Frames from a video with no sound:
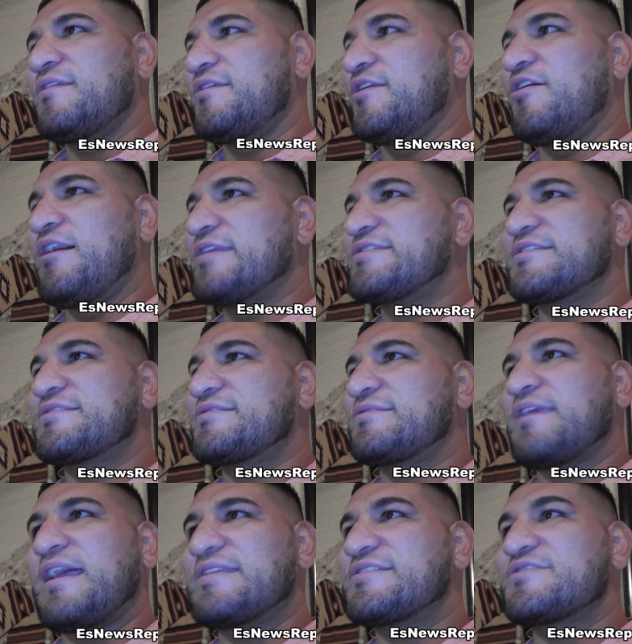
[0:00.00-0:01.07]
You know, I just
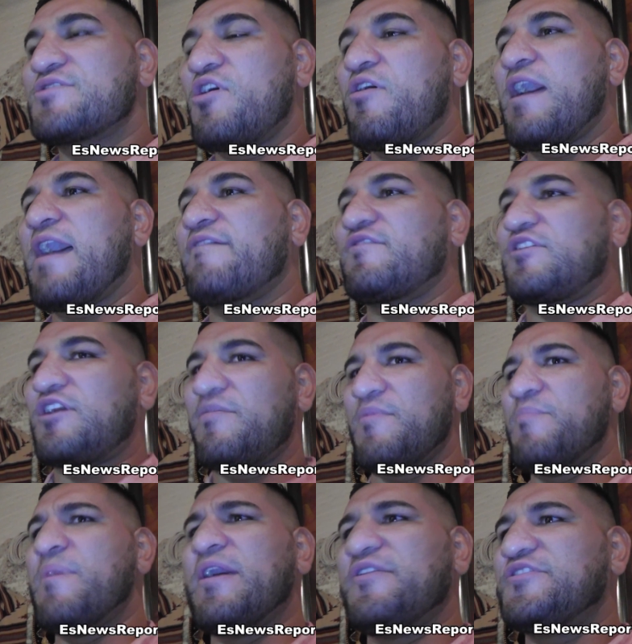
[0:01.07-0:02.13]
I just know I have to
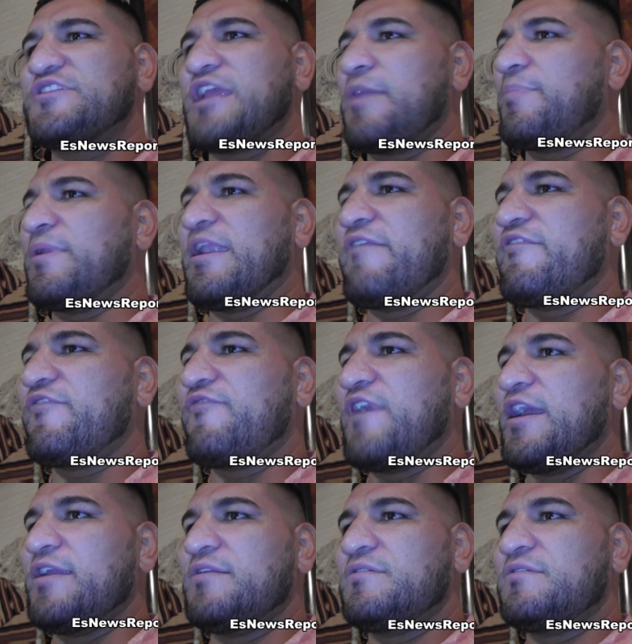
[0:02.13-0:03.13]
come in better shape in every fight.